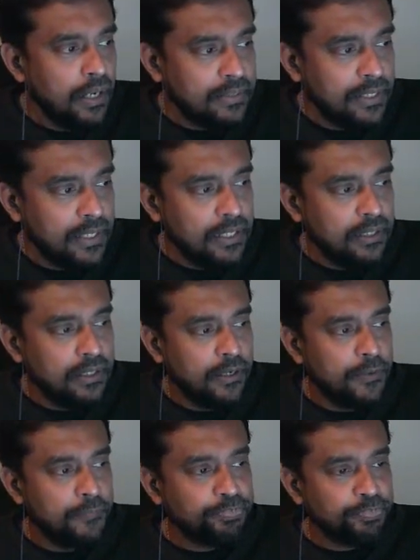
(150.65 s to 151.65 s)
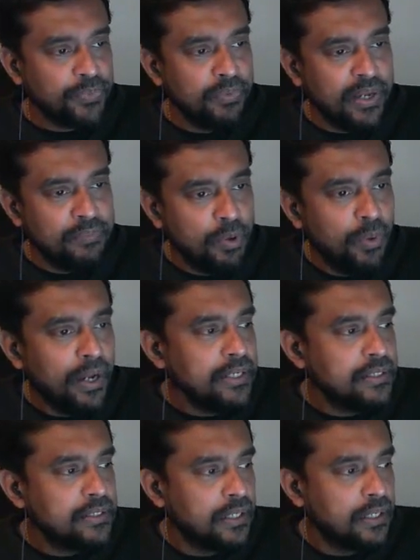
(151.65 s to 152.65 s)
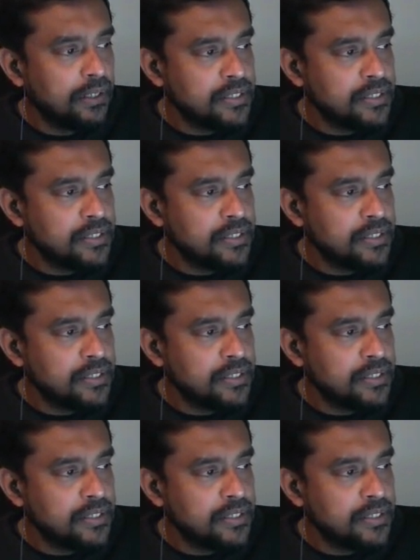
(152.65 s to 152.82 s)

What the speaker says: And then we can provide